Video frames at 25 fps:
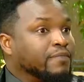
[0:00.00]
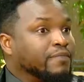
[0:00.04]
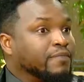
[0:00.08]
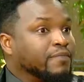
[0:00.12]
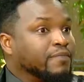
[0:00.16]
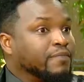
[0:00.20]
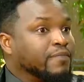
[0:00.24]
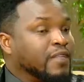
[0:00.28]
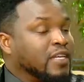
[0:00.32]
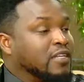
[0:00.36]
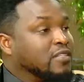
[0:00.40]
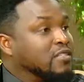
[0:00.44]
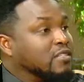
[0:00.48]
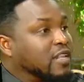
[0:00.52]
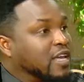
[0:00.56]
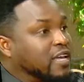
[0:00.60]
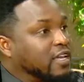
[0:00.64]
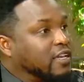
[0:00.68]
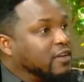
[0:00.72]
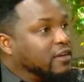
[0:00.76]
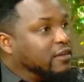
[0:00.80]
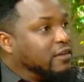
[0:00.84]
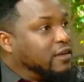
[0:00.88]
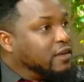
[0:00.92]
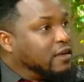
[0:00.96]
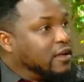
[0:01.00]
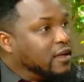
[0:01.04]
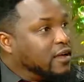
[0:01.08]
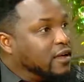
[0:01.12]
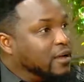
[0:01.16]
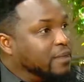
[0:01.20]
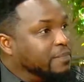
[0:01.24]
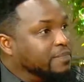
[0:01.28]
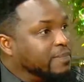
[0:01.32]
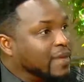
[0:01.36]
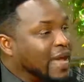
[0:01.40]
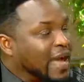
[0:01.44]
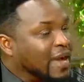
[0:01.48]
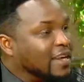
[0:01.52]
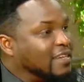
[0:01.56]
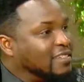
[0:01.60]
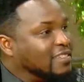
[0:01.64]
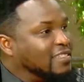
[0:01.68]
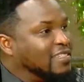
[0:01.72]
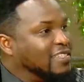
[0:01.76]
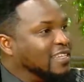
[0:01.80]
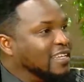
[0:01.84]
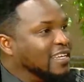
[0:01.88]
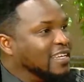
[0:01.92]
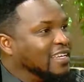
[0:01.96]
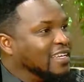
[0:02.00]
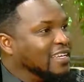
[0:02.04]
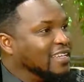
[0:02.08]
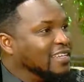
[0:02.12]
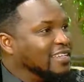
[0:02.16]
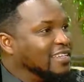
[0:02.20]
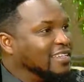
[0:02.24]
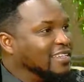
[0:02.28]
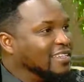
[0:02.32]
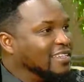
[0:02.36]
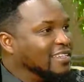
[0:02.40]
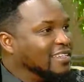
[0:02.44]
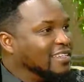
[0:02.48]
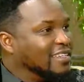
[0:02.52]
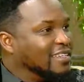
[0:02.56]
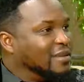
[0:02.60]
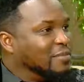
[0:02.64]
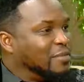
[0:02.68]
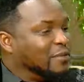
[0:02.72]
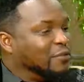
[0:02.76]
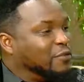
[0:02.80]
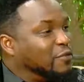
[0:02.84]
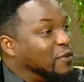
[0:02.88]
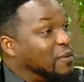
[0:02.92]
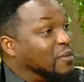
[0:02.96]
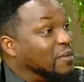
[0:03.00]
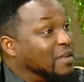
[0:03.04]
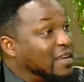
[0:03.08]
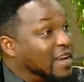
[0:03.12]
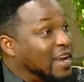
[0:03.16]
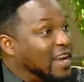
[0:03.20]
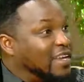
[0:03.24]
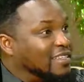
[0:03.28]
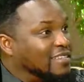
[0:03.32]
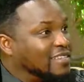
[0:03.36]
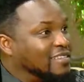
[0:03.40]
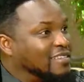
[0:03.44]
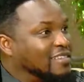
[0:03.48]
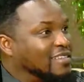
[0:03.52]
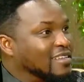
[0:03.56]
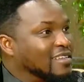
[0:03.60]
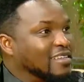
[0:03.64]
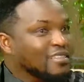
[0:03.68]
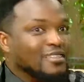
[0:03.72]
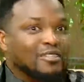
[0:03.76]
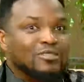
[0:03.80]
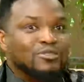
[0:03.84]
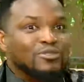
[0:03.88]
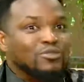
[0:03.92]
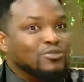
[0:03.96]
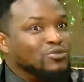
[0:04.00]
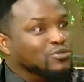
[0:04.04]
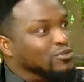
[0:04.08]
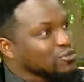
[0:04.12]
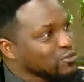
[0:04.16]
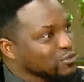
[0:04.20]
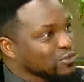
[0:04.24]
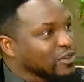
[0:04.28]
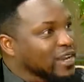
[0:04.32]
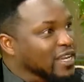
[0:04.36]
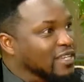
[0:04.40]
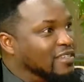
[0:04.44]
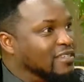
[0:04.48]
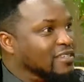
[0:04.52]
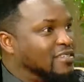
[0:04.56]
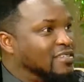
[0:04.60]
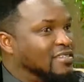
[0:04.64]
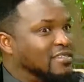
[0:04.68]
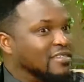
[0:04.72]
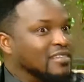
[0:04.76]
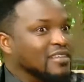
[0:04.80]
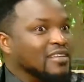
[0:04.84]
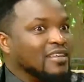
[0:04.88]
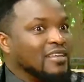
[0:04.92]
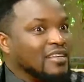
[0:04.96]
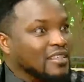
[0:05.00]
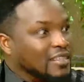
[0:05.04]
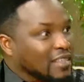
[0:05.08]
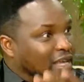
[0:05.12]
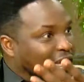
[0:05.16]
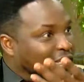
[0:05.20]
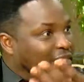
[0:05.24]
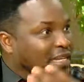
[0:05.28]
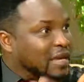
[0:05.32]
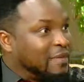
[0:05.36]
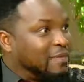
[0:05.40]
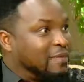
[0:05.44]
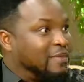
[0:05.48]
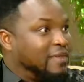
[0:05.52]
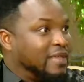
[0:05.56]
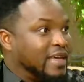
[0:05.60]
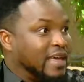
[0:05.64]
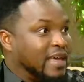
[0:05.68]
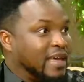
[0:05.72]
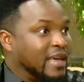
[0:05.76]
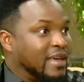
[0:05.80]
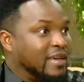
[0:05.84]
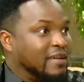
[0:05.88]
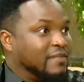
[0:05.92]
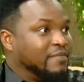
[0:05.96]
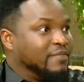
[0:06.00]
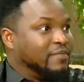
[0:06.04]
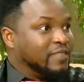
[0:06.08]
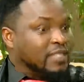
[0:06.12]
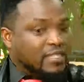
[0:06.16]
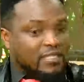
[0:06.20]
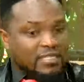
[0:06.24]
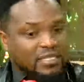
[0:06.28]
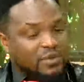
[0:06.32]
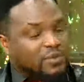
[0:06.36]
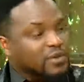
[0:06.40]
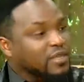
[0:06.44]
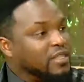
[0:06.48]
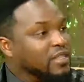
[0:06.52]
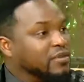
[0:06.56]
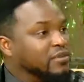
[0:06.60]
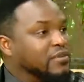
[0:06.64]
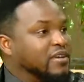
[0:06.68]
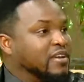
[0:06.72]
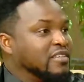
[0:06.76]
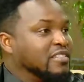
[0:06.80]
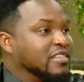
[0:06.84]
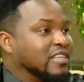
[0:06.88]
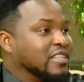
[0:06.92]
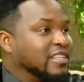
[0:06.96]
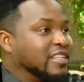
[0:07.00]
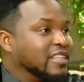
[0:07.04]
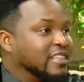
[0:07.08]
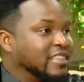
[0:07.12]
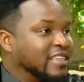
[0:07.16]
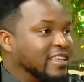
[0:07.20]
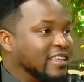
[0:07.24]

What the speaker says: things like acting, performing arts. They should raise that up there, just the way they raise other things.